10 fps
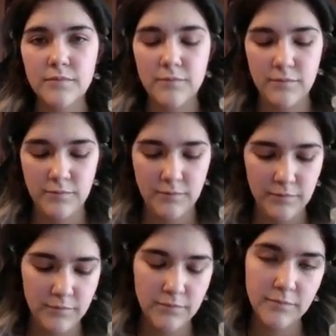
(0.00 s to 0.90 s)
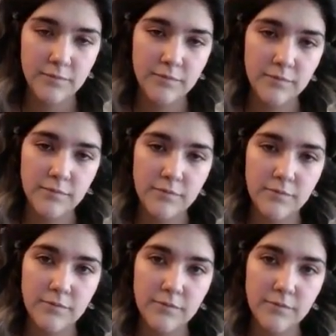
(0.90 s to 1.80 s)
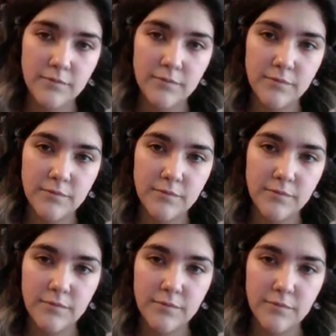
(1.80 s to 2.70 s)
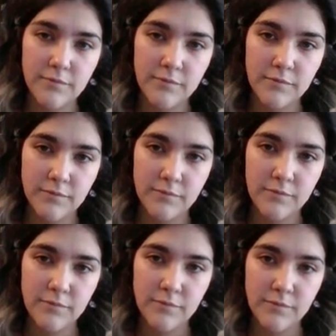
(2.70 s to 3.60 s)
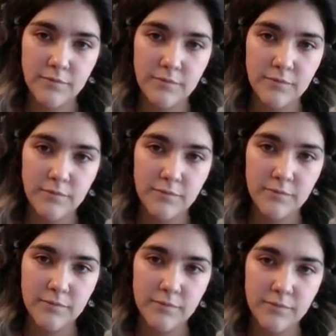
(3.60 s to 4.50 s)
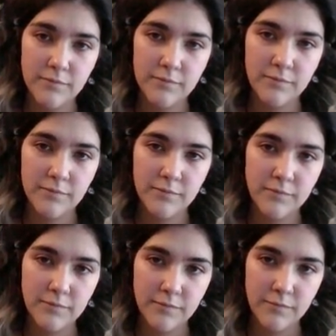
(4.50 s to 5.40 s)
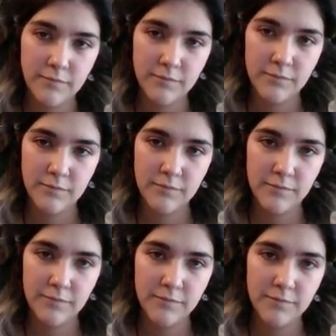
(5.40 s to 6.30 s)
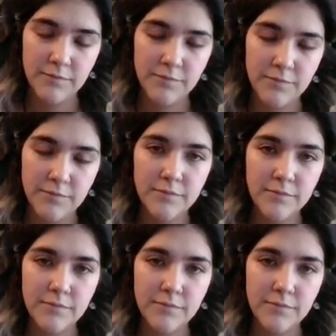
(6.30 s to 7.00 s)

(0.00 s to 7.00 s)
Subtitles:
No words are spoken by the person on screen.